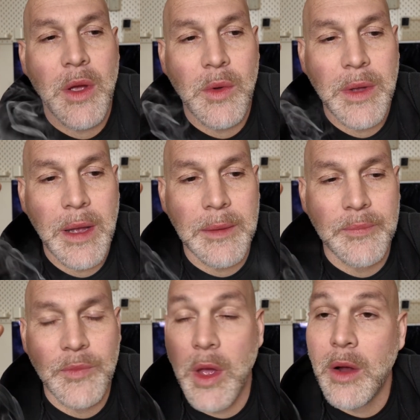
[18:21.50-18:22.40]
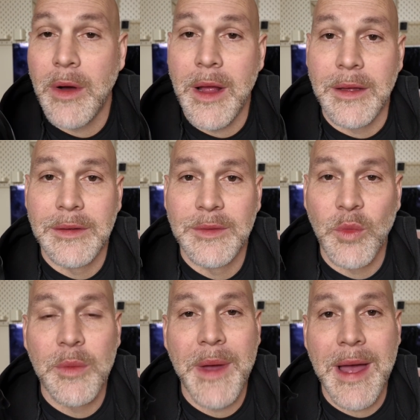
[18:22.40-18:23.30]
Okay, all right,
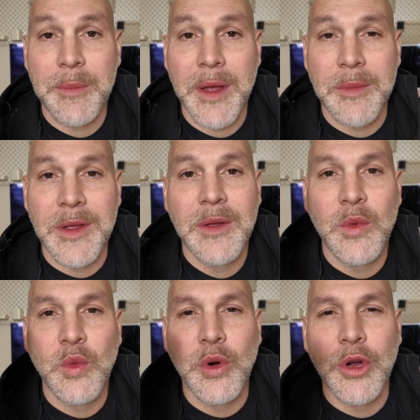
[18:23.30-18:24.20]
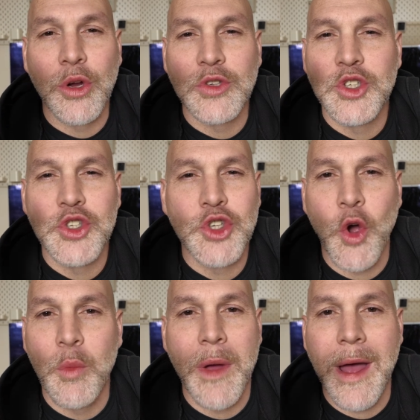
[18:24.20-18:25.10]
we're back, baby. We're so
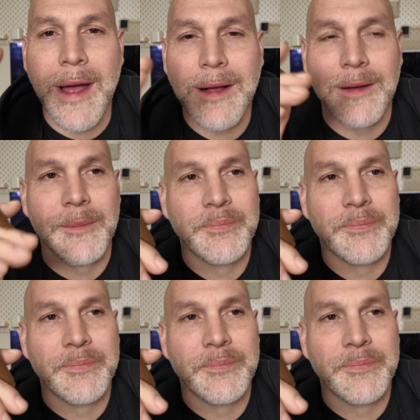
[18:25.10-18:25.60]
back.